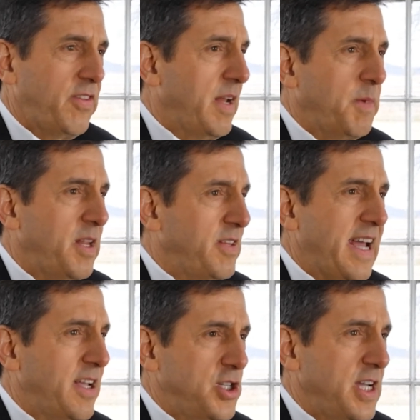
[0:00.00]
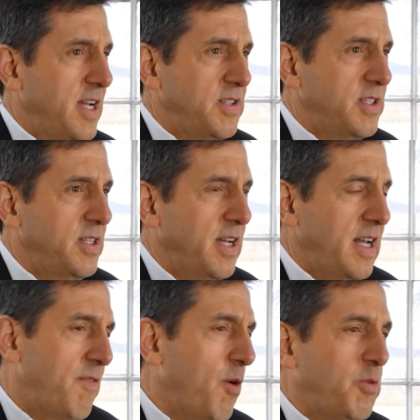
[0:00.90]
I'm going to take a chance. And
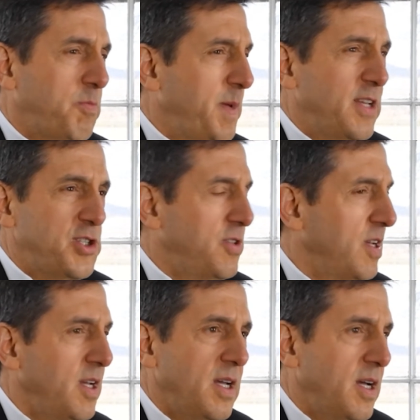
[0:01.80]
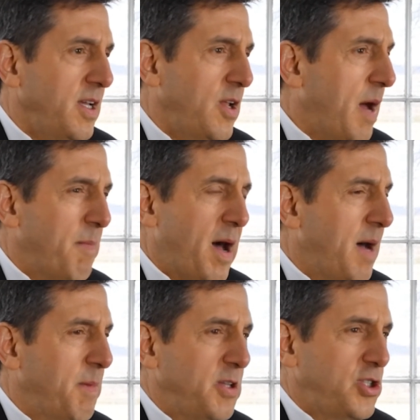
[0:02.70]
I've always been I'm
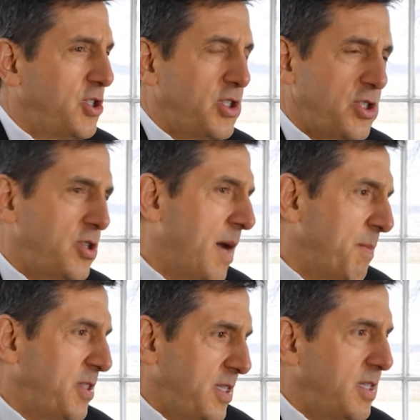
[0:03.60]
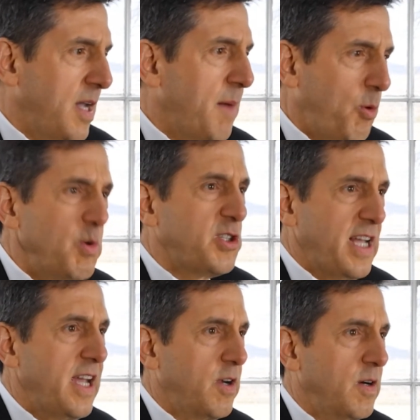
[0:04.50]
a risk
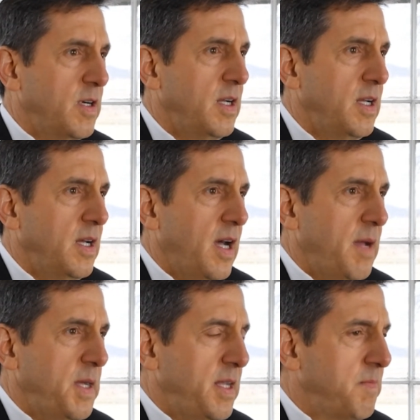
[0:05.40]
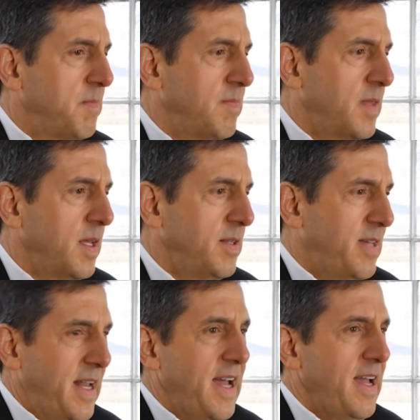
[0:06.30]
taker. I mean,
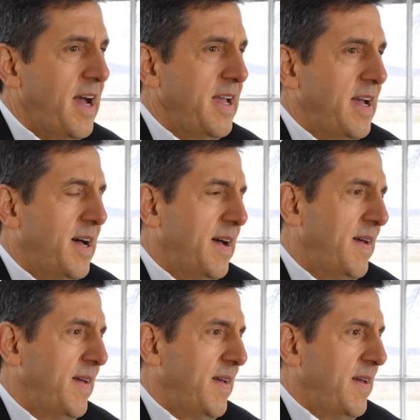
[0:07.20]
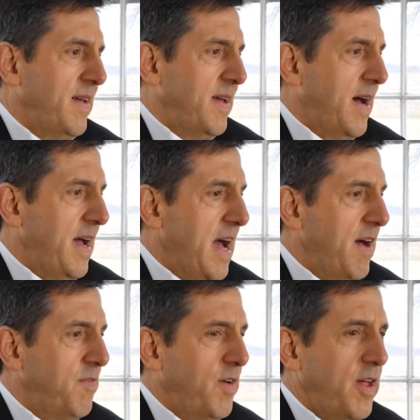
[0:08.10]
today I
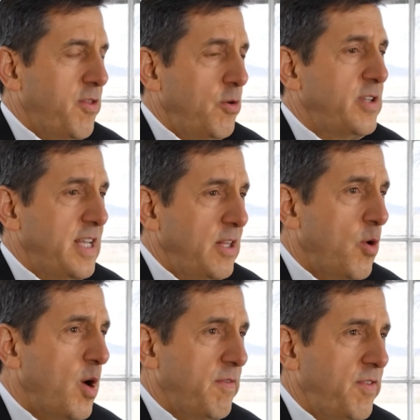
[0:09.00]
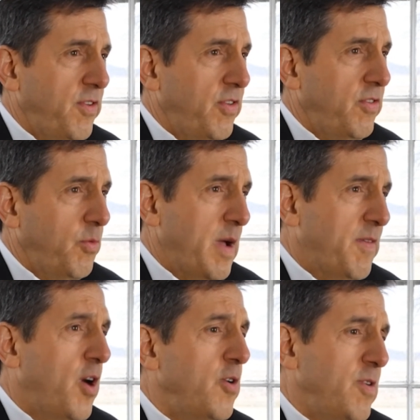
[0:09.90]
have 13 law offices. We have
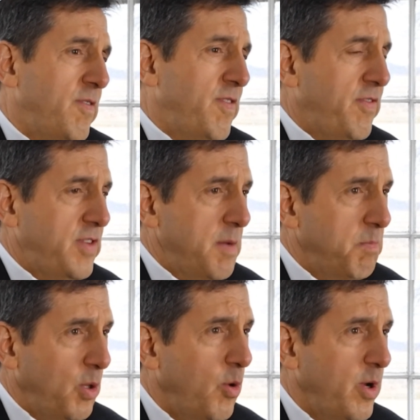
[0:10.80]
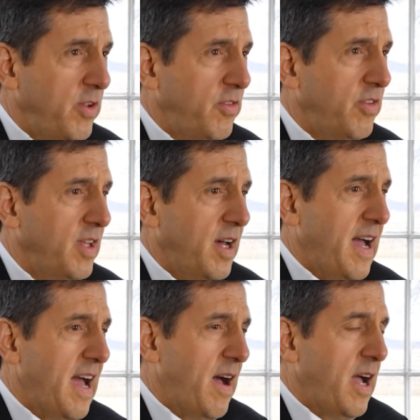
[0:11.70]
150 employees.
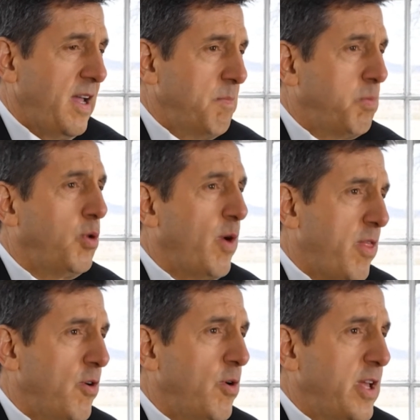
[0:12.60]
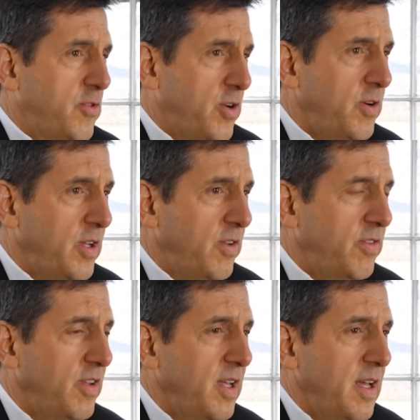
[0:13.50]
I employ 30 attorneys,
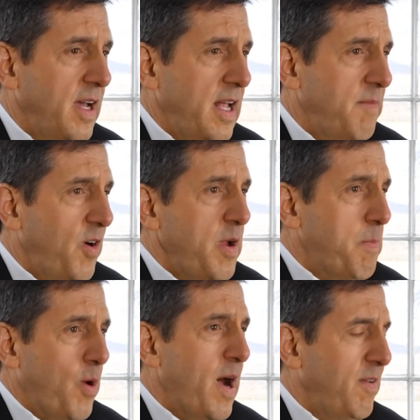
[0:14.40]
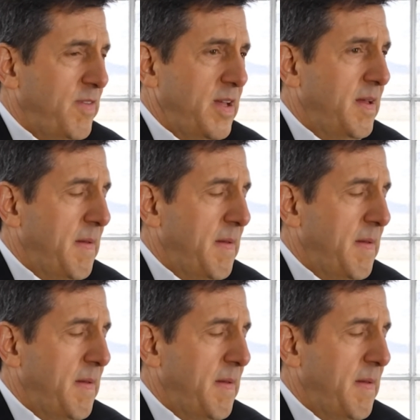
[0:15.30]
and I'm very proud of it.